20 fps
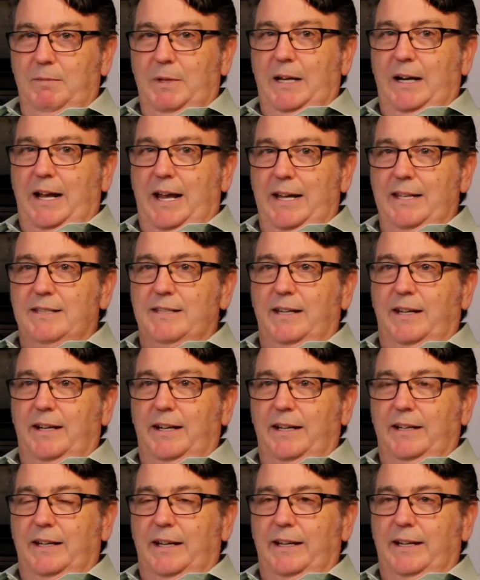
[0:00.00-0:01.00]
In hindsight,
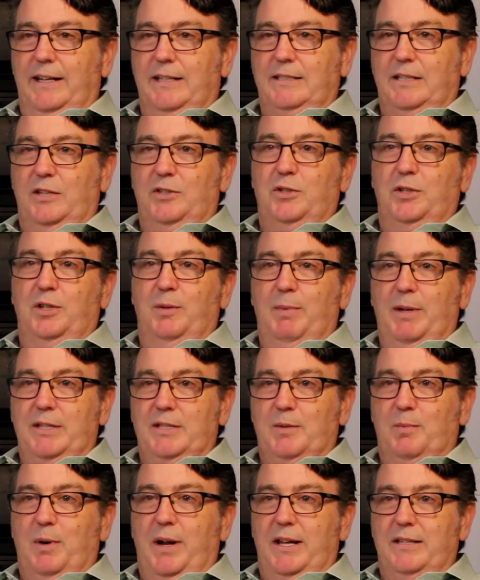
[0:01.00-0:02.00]
I guess I shouldn't have been
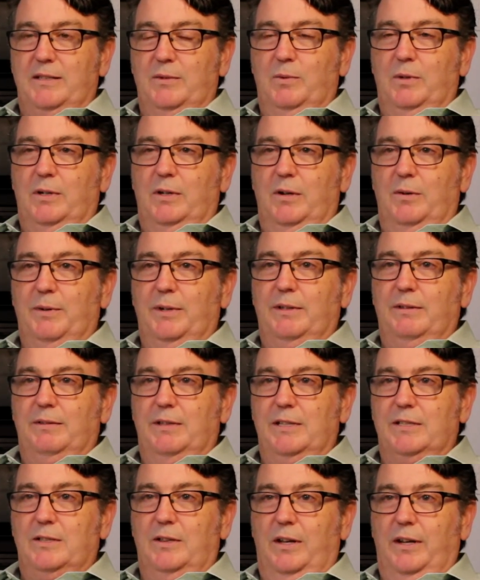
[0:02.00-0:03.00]
surprised that we're going
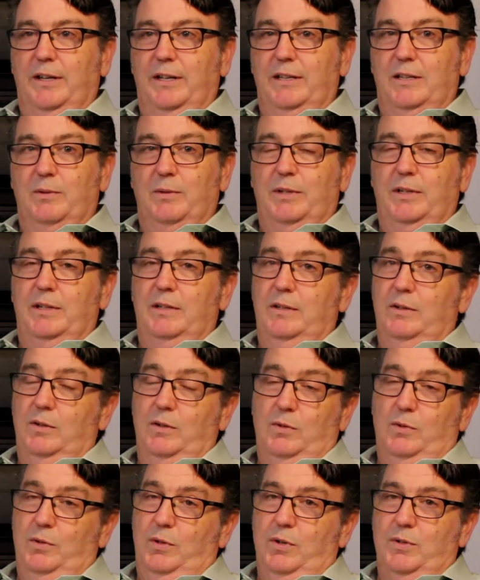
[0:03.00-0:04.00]
this long into it.
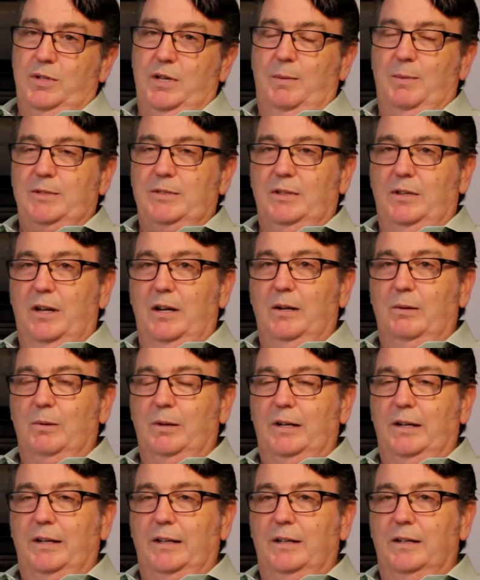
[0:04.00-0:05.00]
Who knows how much longer
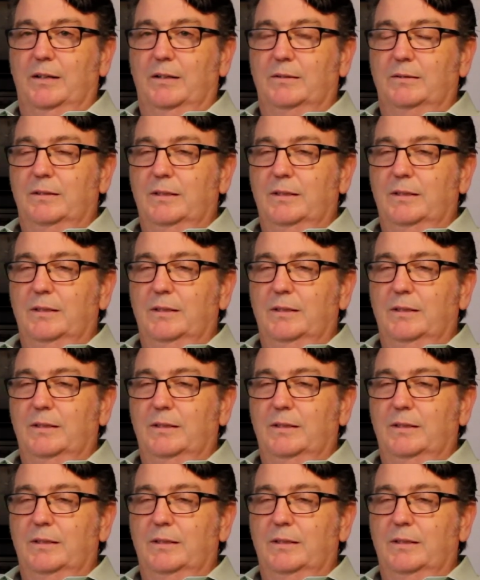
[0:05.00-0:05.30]
we're going to go.